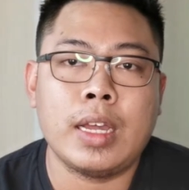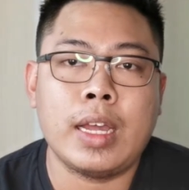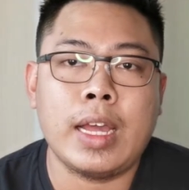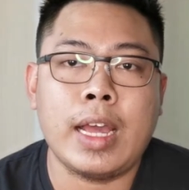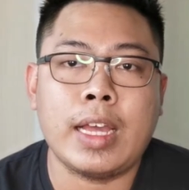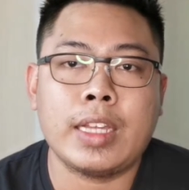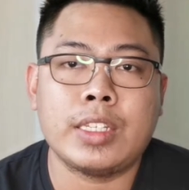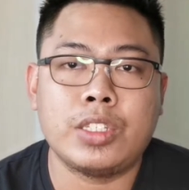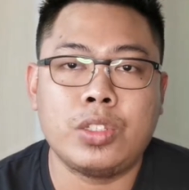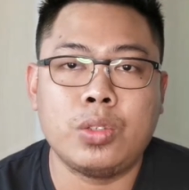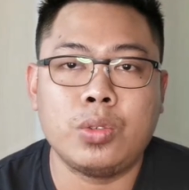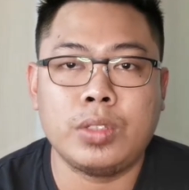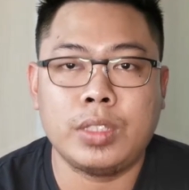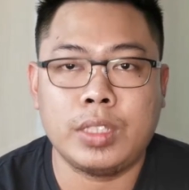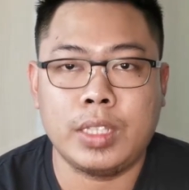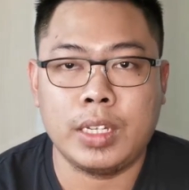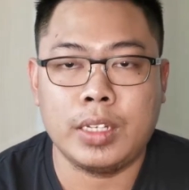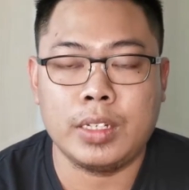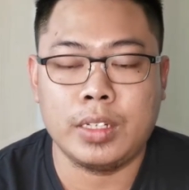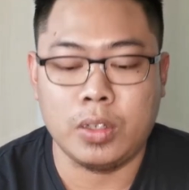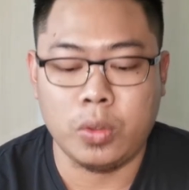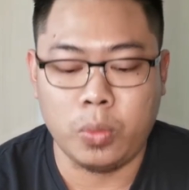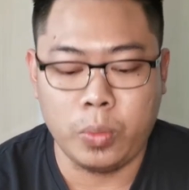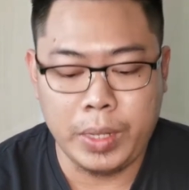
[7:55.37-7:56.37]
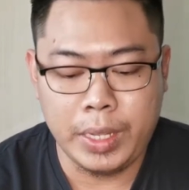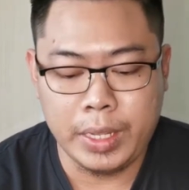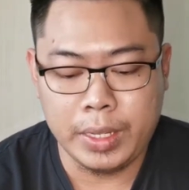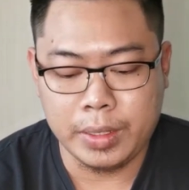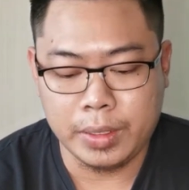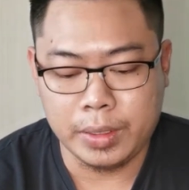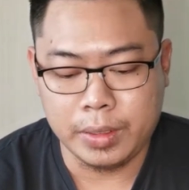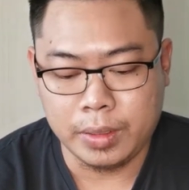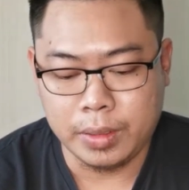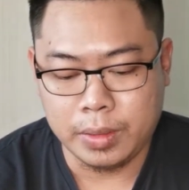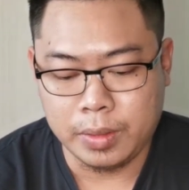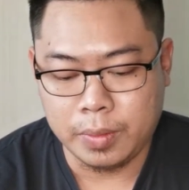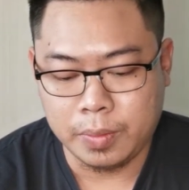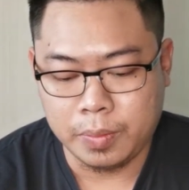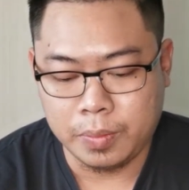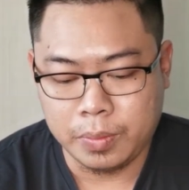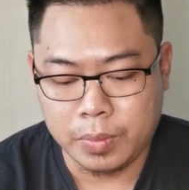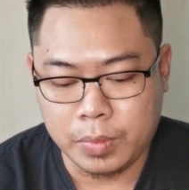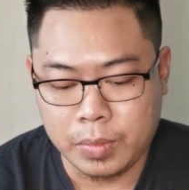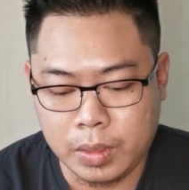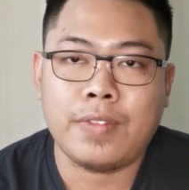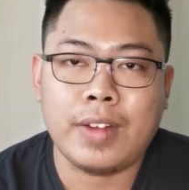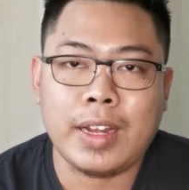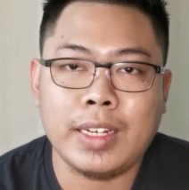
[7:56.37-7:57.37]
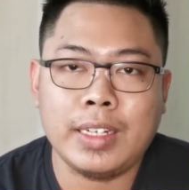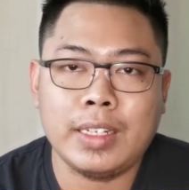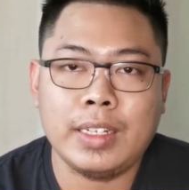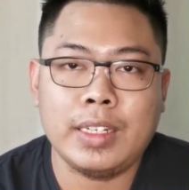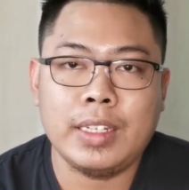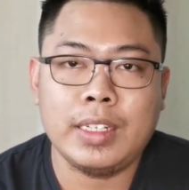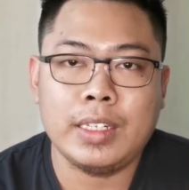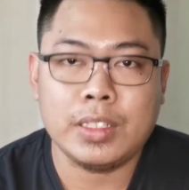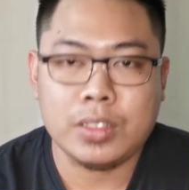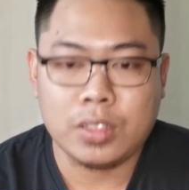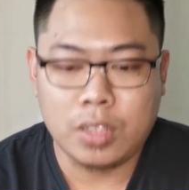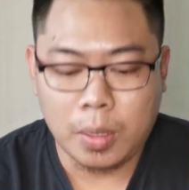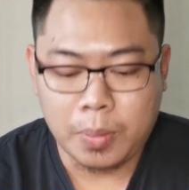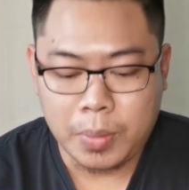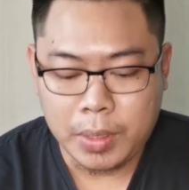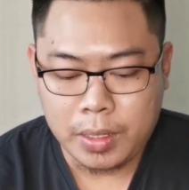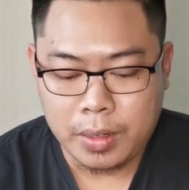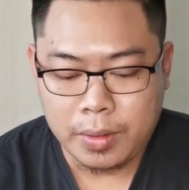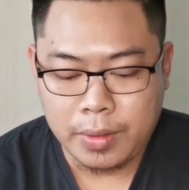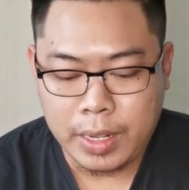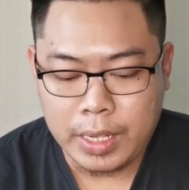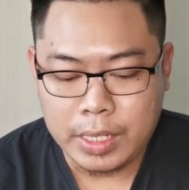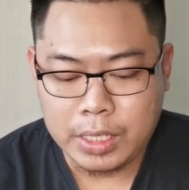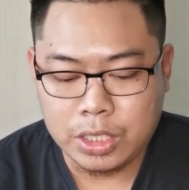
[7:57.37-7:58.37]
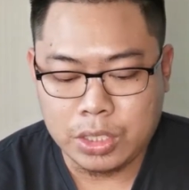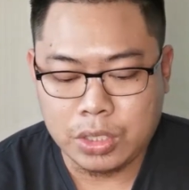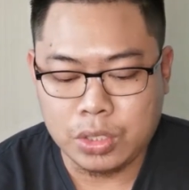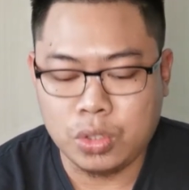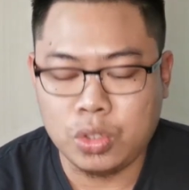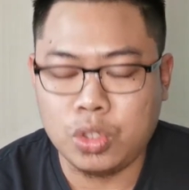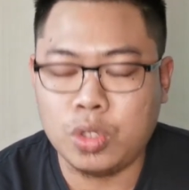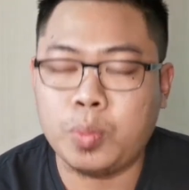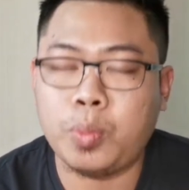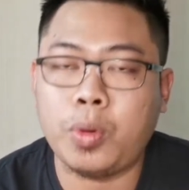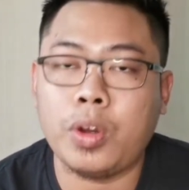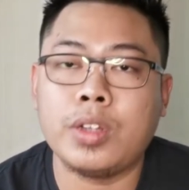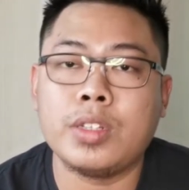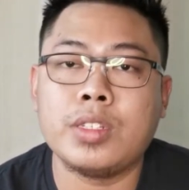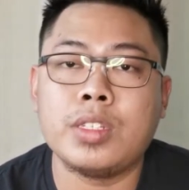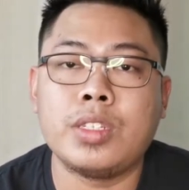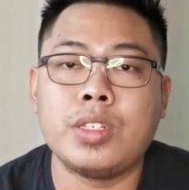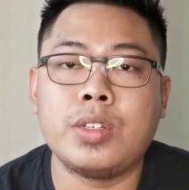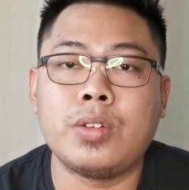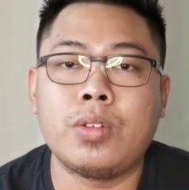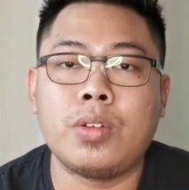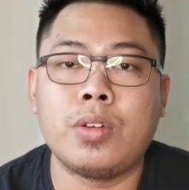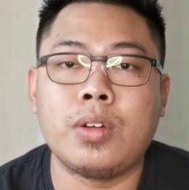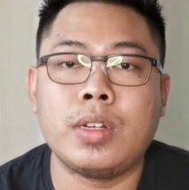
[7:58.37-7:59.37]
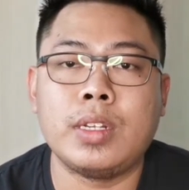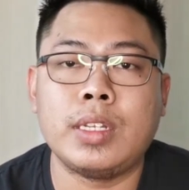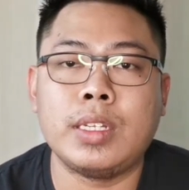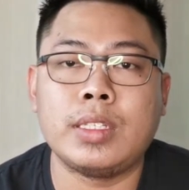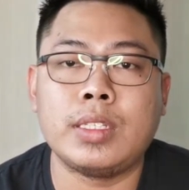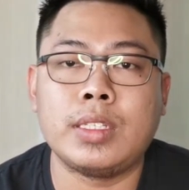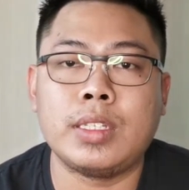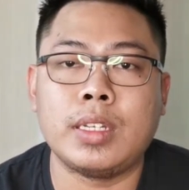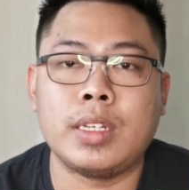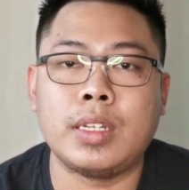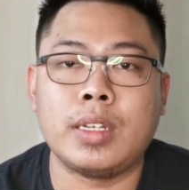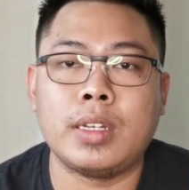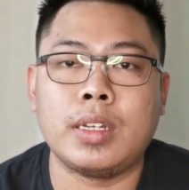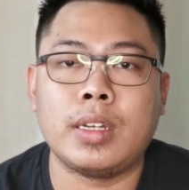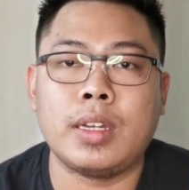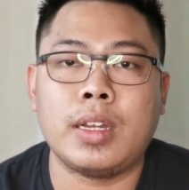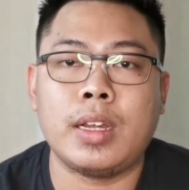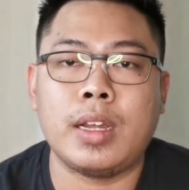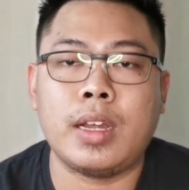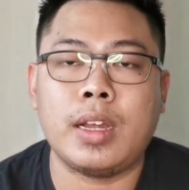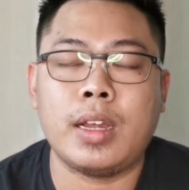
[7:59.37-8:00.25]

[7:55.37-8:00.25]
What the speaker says: as you turn the wheel. Finally, the top of the range 2.0 liter